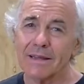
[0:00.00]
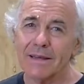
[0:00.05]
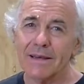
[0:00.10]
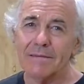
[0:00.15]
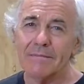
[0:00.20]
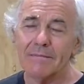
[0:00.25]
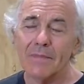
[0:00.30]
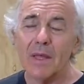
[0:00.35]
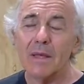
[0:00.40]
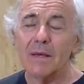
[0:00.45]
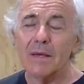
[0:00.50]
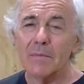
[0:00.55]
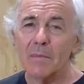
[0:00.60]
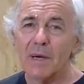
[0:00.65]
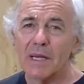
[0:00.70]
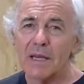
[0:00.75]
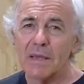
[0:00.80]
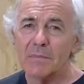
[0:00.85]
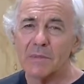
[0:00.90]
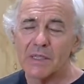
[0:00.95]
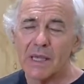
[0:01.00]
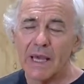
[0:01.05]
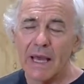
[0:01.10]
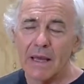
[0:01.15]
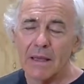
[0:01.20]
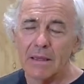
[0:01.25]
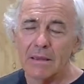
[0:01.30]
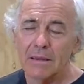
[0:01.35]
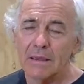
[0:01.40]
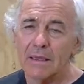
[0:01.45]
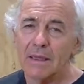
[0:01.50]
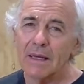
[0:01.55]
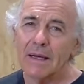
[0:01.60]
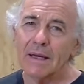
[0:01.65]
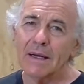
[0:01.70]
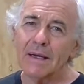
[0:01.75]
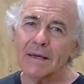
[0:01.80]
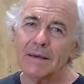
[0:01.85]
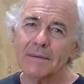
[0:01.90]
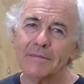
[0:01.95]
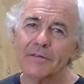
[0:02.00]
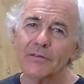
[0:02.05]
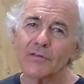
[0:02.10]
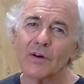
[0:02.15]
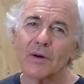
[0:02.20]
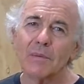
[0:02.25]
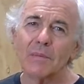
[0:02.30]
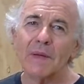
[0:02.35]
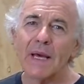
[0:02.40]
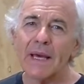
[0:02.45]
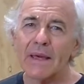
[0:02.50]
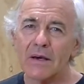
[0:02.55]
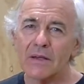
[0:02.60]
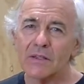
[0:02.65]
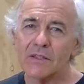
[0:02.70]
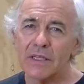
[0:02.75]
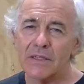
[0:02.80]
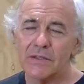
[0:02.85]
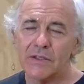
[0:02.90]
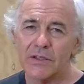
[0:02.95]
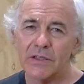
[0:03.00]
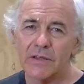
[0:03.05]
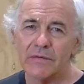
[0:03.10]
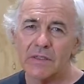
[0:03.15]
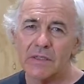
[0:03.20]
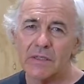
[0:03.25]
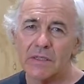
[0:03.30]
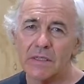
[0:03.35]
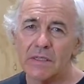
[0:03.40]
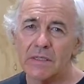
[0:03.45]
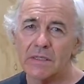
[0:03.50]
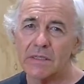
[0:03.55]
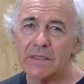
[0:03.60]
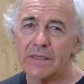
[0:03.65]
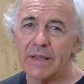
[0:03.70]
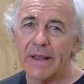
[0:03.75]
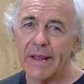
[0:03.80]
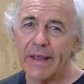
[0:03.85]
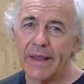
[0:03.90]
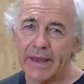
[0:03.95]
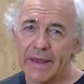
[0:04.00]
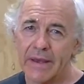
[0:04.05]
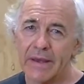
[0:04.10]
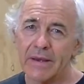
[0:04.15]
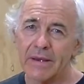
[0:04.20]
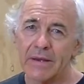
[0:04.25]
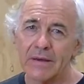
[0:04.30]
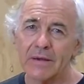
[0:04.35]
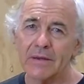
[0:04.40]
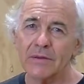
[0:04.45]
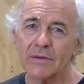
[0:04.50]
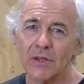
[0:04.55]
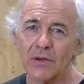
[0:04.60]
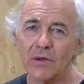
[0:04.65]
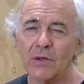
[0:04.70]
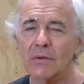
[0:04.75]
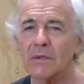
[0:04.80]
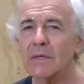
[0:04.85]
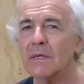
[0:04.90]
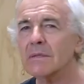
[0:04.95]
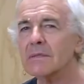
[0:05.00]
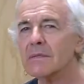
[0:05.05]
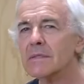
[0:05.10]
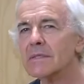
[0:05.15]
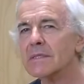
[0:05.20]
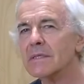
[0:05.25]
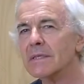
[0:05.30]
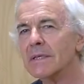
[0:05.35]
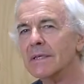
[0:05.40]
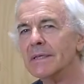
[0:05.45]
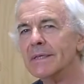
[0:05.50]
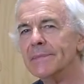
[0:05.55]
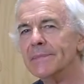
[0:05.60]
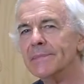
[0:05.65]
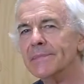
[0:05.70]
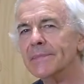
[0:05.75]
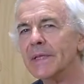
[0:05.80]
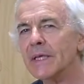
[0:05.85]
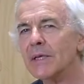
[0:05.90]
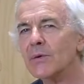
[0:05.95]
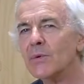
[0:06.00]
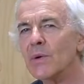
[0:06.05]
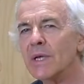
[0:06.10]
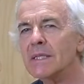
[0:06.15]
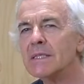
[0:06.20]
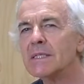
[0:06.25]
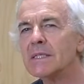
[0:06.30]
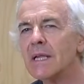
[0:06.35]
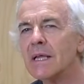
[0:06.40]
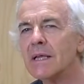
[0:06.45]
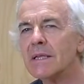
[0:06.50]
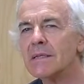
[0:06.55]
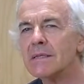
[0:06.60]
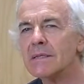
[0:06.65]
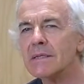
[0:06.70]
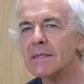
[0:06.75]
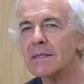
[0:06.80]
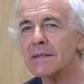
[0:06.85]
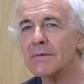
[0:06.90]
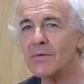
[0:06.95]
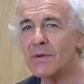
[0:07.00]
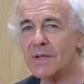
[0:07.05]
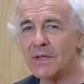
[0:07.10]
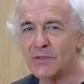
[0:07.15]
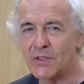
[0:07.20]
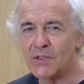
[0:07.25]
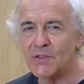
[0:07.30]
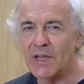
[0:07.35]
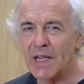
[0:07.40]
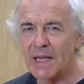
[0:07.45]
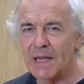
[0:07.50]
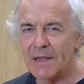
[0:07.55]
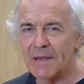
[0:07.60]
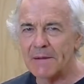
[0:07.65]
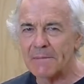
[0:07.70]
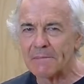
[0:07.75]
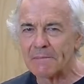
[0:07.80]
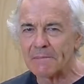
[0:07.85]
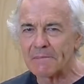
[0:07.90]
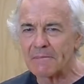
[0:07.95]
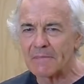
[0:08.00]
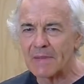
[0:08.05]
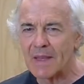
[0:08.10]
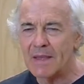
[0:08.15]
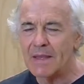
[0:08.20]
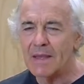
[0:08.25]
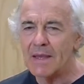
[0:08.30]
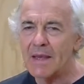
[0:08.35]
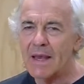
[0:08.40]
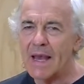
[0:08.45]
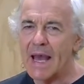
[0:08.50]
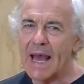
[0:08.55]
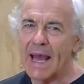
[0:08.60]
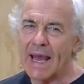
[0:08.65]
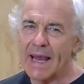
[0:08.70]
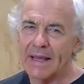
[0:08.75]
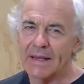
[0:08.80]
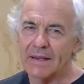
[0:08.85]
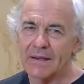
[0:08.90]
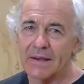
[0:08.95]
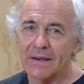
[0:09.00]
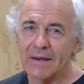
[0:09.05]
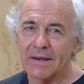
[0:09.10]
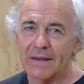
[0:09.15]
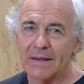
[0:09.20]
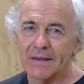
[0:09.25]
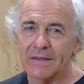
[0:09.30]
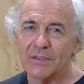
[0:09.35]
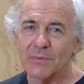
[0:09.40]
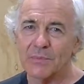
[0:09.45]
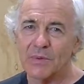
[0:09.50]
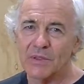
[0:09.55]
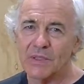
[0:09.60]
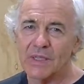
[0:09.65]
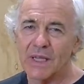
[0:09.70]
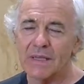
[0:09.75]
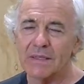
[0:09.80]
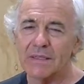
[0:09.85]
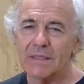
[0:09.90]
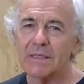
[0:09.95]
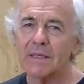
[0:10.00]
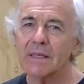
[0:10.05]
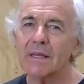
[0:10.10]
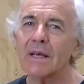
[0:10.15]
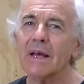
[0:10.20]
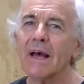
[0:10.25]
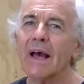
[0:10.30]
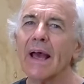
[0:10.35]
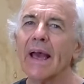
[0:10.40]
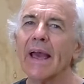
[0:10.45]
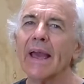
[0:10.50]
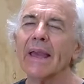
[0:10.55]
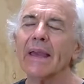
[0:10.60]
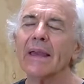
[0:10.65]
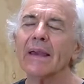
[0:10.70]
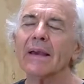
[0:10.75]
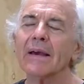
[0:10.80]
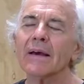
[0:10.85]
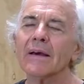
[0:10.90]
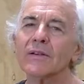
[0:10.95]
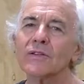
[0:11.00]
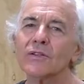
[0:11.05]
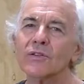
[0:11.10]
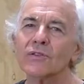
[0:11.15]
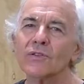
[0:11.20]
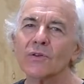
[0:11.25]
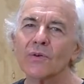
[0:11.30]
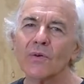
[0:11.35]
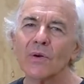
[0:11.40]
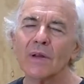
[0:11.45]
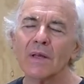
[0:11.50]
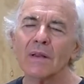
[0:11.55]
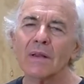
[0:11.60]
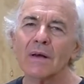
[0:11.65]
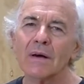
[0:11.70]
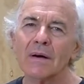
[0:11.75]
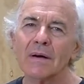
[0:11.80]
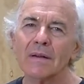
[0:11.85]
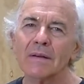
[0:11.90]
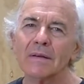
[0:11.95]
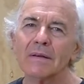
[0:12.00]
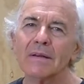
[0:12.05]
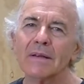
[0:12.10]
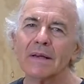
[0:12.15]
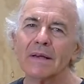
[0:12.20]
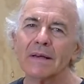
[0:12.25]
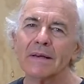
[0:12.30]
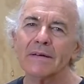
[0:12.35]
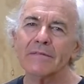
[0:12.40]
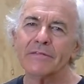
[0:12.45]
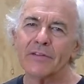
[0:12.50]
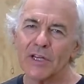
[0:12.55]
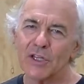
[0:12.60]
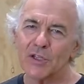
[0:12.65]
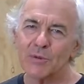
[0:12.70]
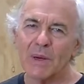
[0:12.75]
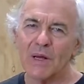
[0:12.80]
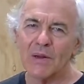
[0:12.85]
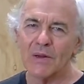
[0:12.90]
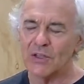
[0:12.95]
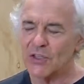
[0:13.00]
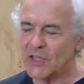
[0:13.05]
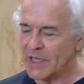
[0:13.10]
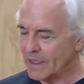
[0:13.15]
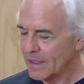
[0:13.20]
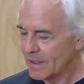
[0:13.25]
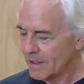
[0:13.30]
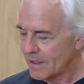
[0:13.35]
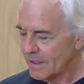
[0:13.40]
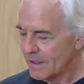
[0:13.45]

there. My name's Kel I'm from ARC Services here on the Gold Coast um, in Queensland, Australia. And I'd like to present a, a tutorial on uh, French polishing.